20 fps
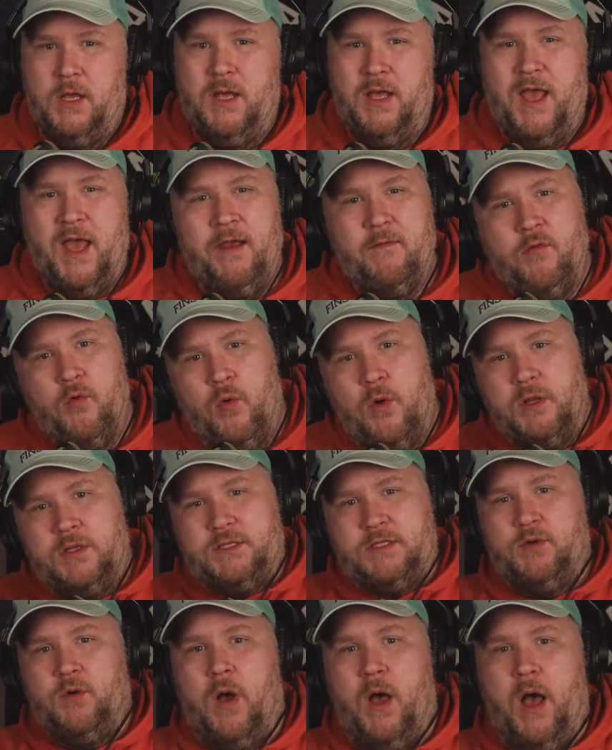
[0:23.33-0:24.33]
Every once
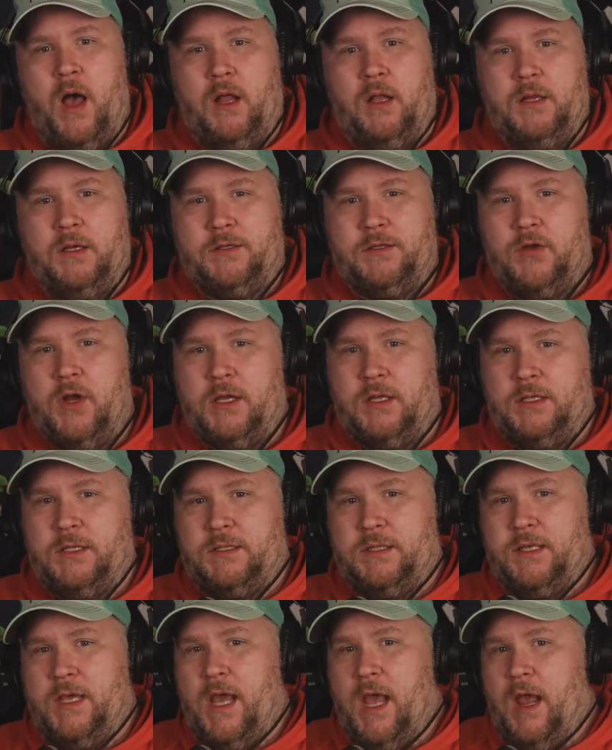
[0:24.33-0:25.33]
in a while, I'll look directly at
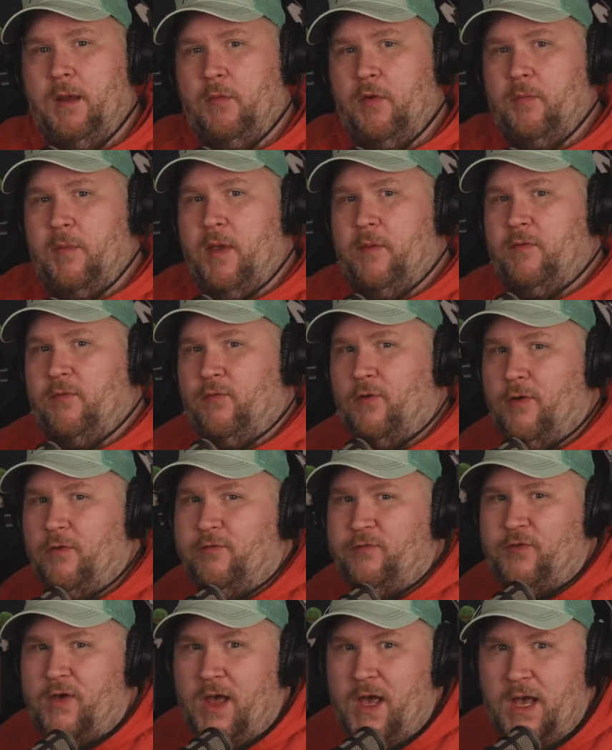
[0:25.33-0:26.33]
the camera, maybe for
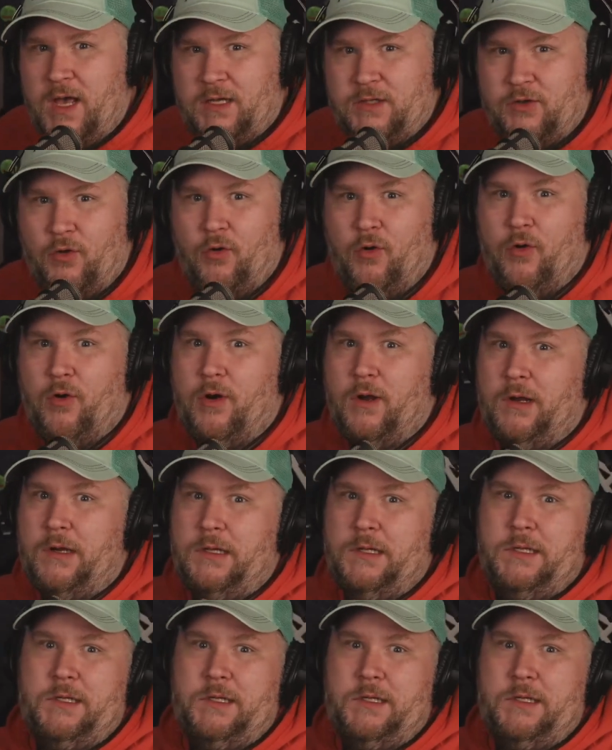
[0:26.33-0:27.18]
effect or